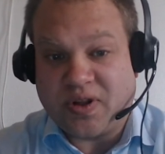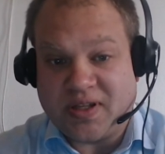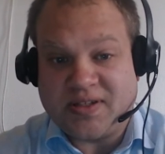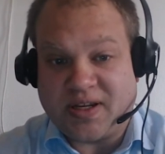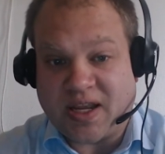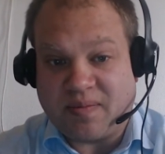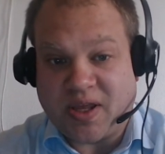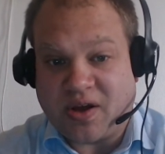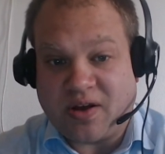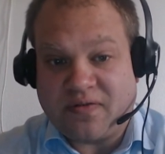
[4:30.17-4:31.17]
ticking
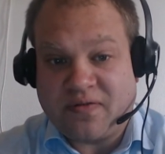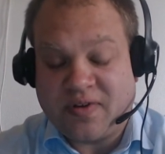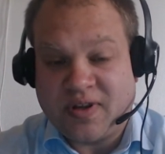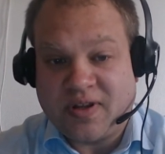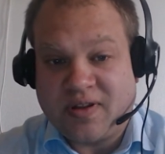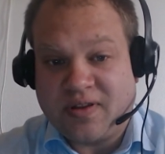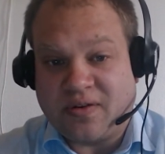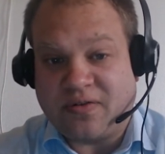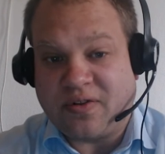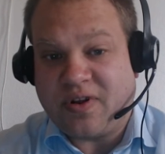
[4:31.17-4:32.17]
me off.
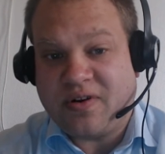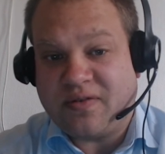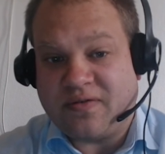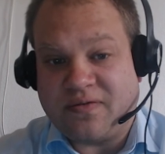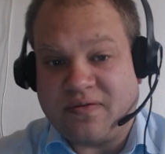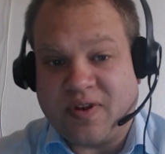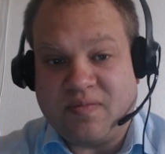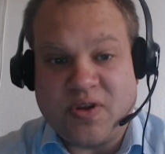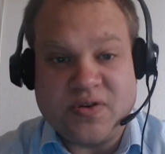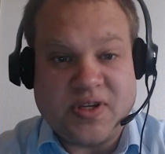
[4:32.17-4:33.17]
There's a lot of
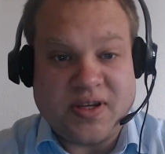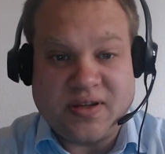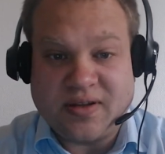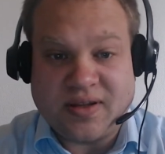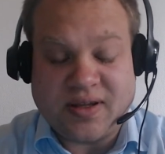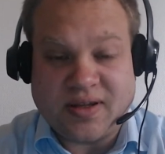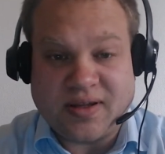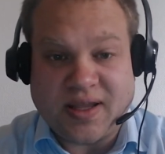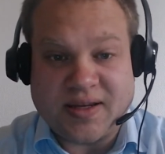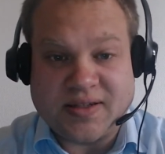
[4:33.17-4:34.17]
amusing
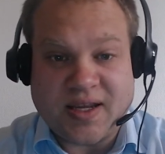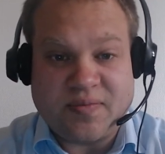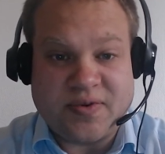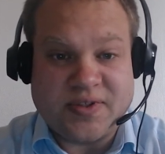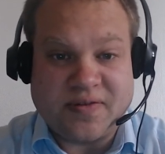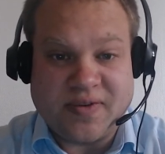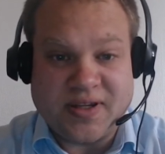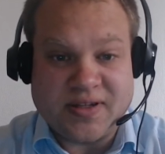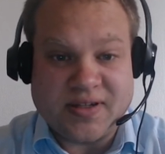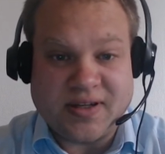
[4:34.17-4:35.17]
examples of
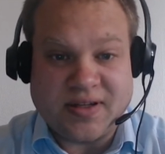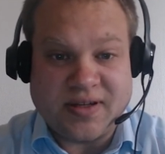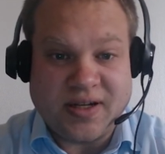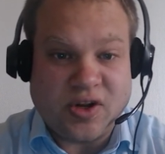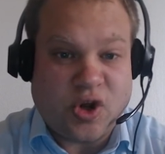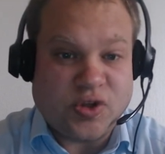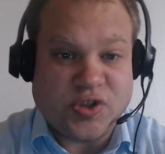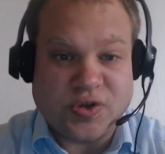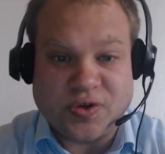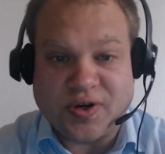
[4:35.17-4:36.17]
this in
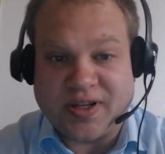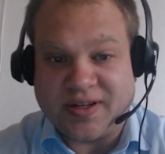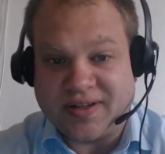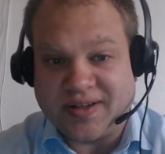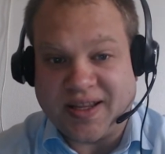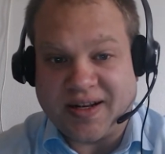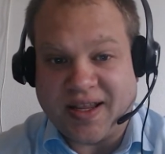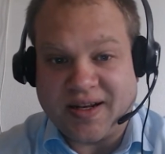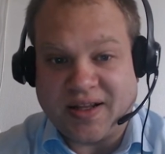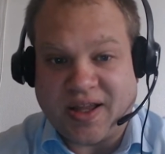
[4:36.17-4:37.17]
culture and
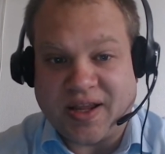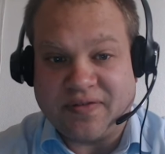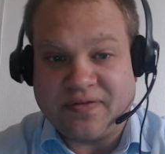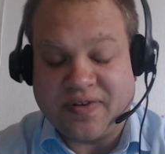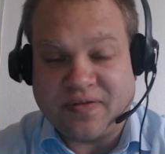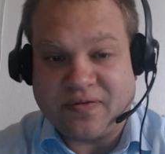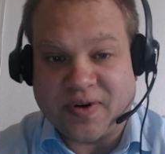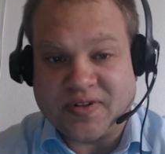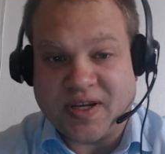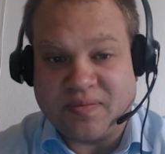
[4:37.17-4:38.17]
in life. For
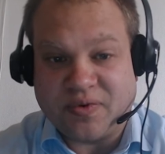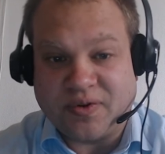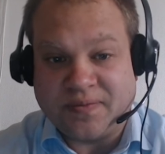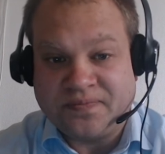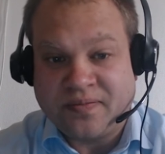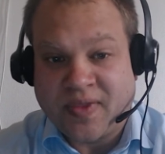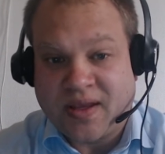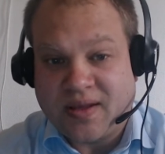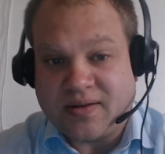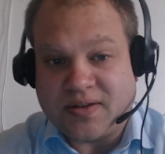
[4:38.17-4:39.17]
example,
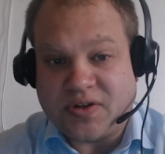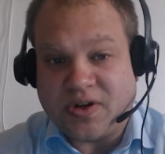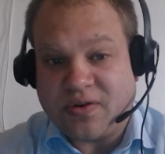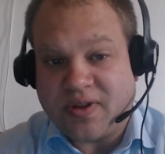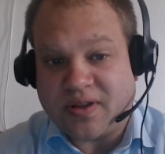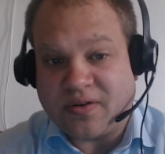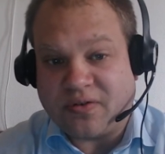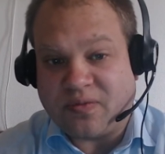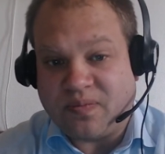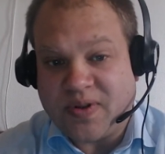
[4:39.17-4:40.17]
did you know that
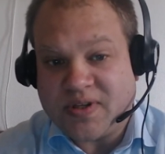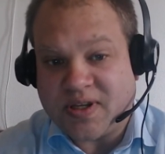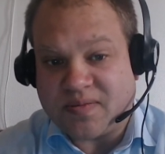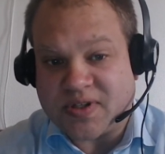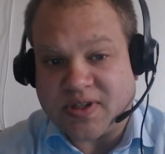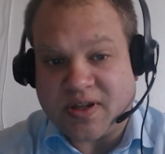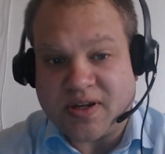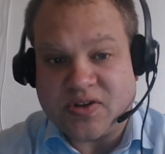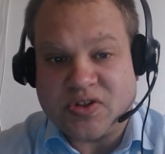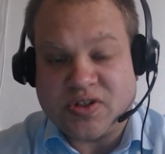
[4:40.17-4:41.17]
there's been some
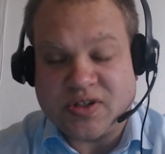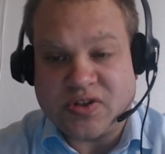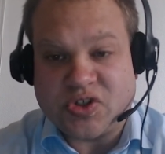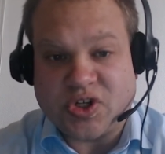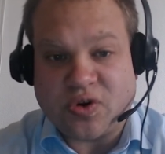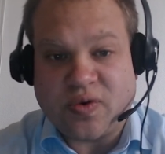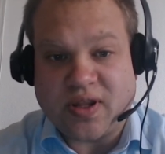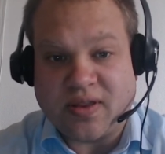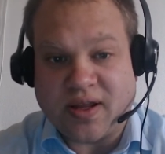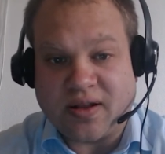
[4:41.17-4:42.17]
studies
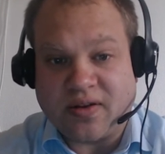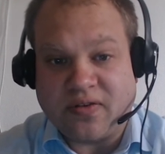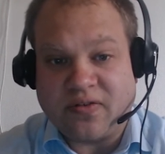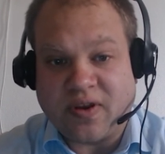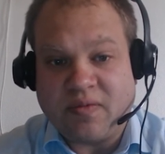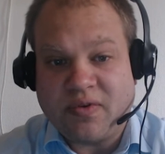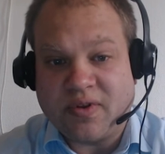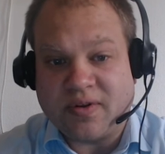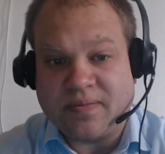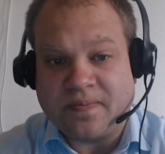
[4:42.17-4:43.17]
showing that some of
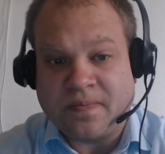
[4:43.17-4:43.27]
the